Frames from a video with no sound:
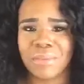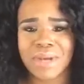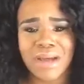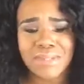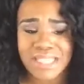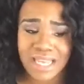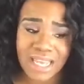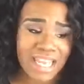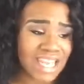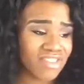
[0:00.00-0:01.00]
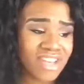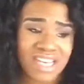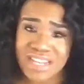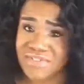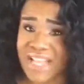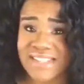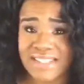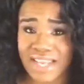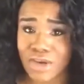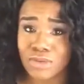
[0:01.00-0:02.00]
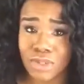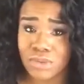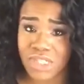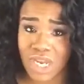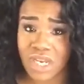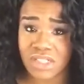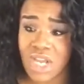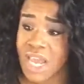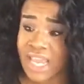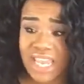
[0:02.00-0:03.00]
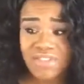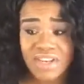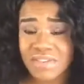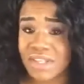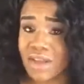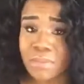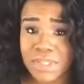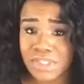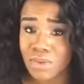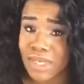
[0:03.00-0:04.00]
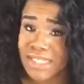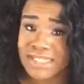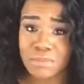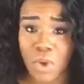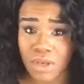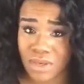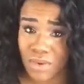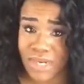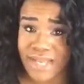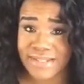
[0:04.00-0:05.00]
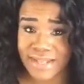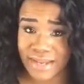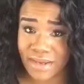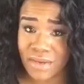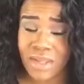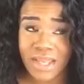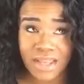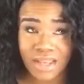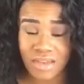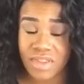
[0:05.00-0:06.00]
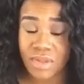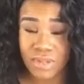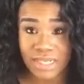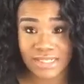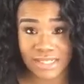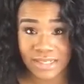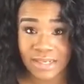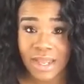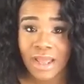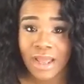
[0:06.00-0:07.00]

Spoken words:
out, but I was like, even if that scale don't change, even if the numbers don't get smaller on that scale, even though they did,